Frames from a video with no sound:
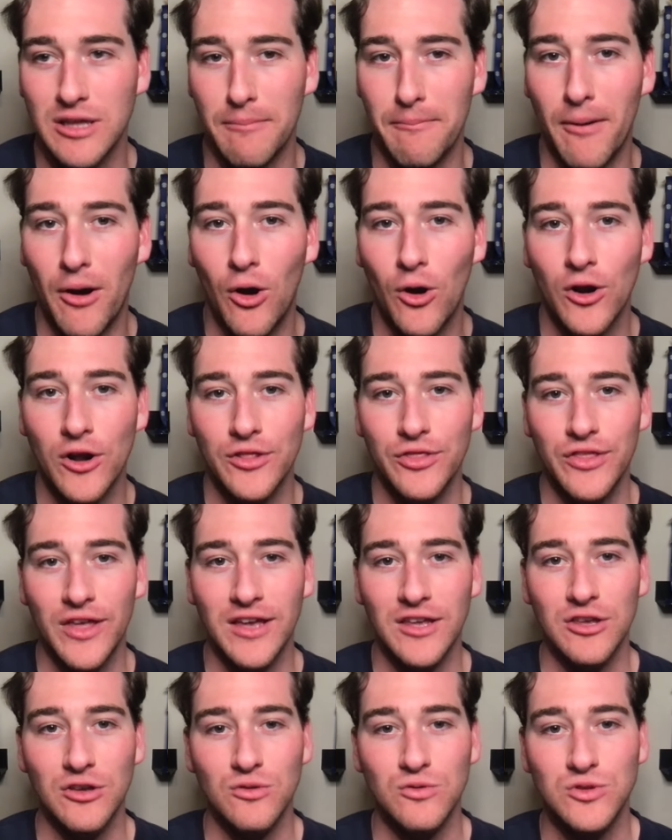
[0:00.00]
the part
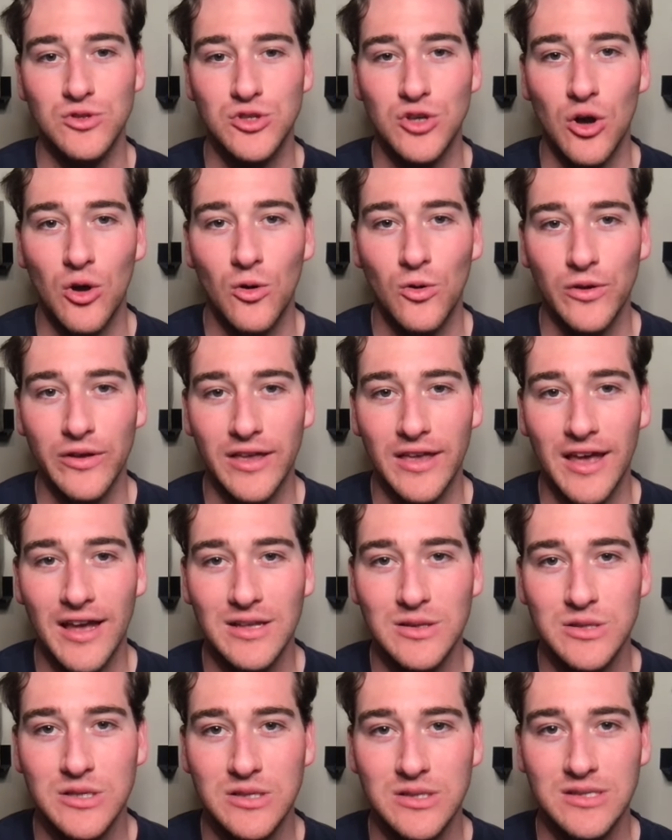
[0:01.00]
that you don't
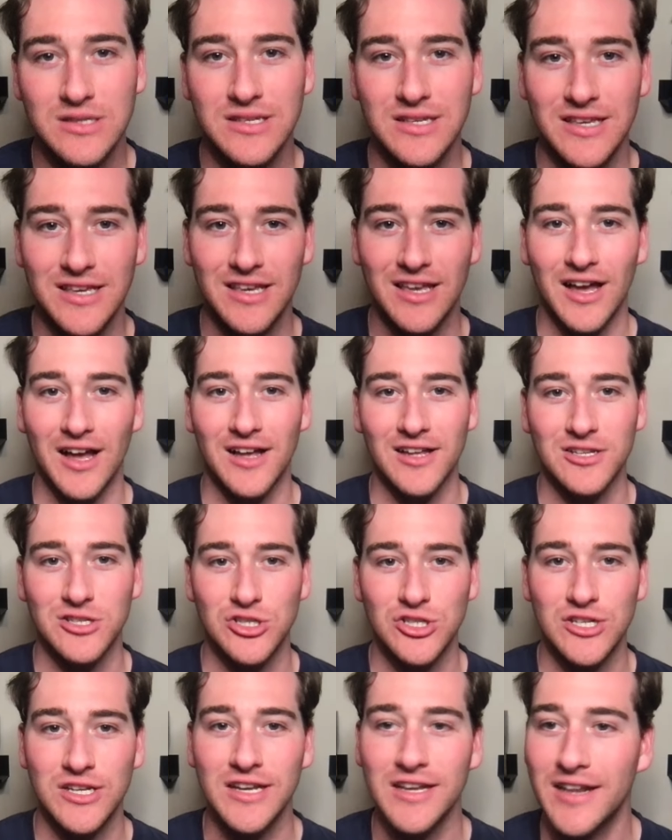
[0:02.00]
get to see on
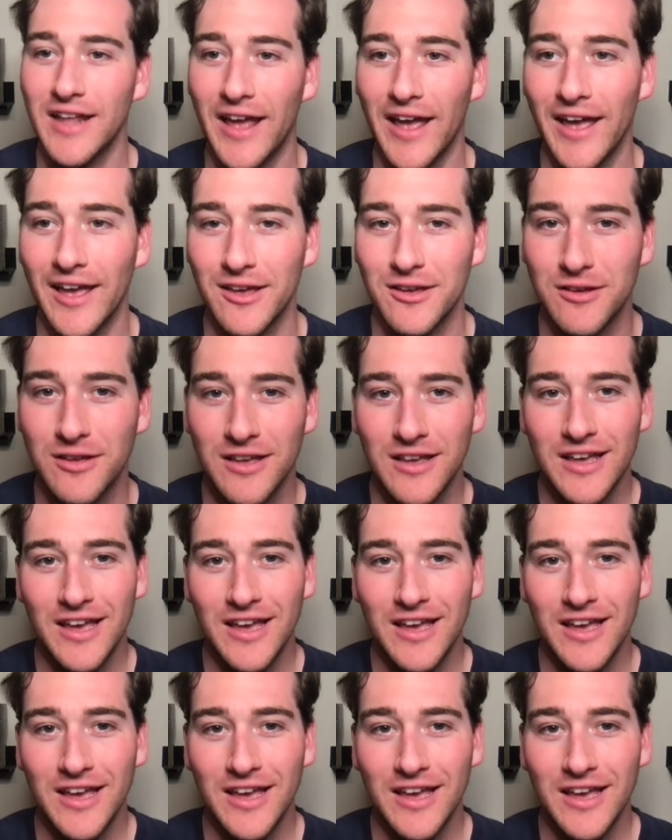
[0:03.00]
G-Day.